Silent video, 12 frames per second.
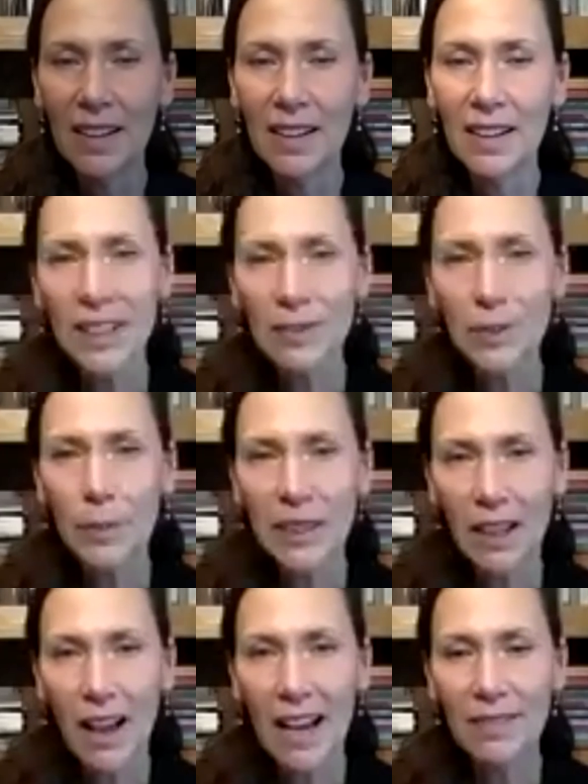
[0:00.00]
is
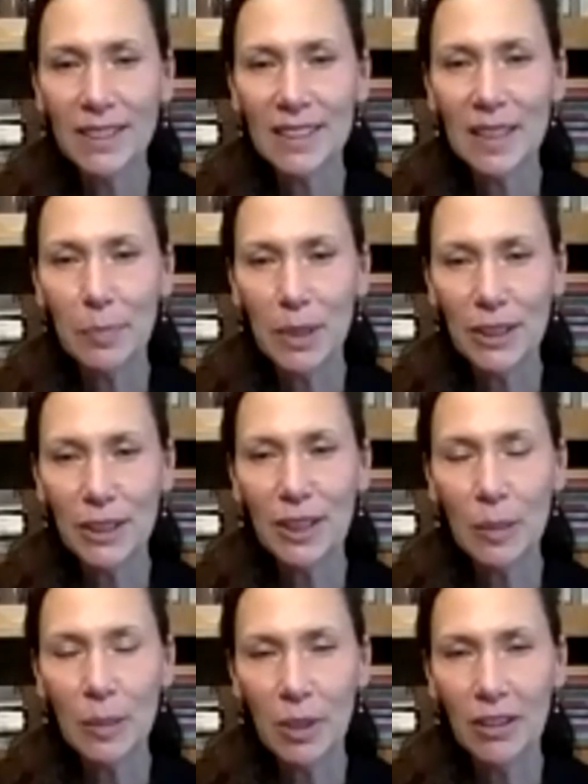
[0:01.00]
transforming lives and
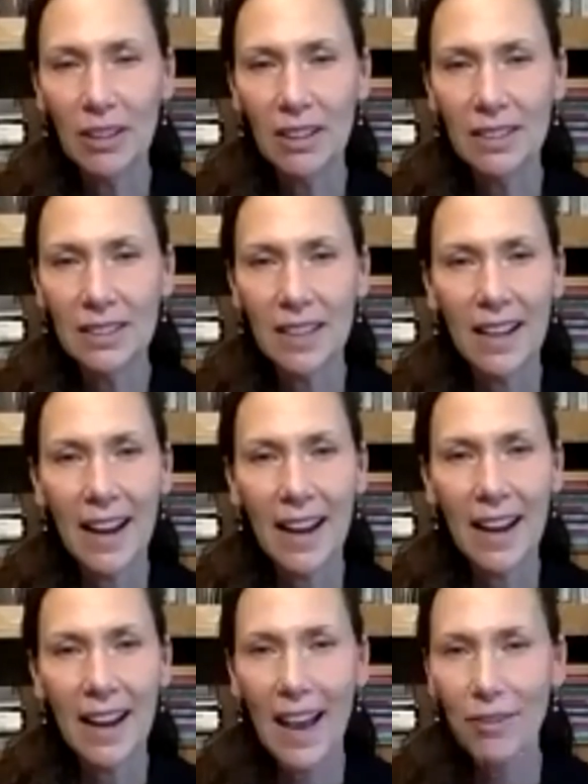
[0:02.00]
building communities, and
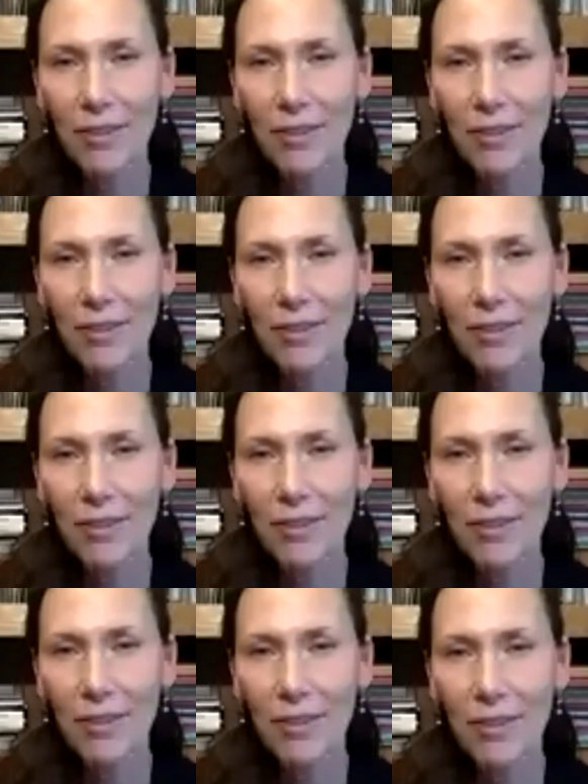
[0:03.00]
every day we
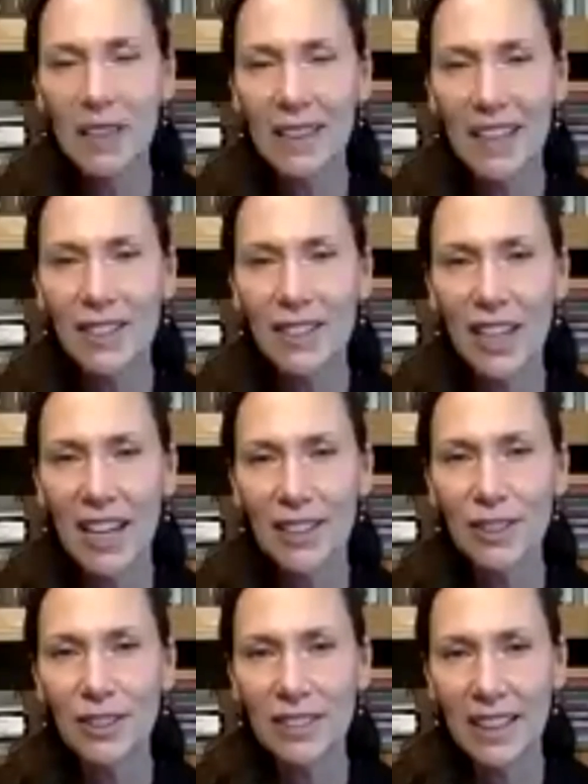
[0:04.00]
strive to meet the
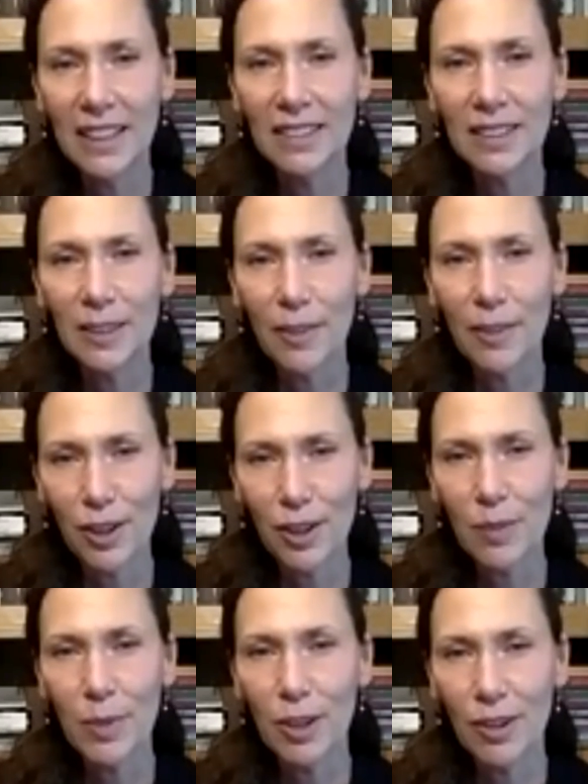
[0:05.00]
educational needs of our
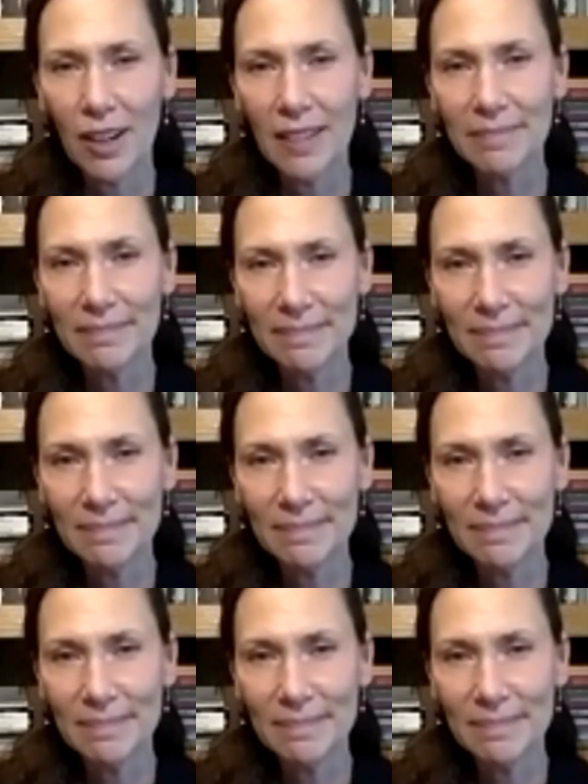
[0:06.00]
community.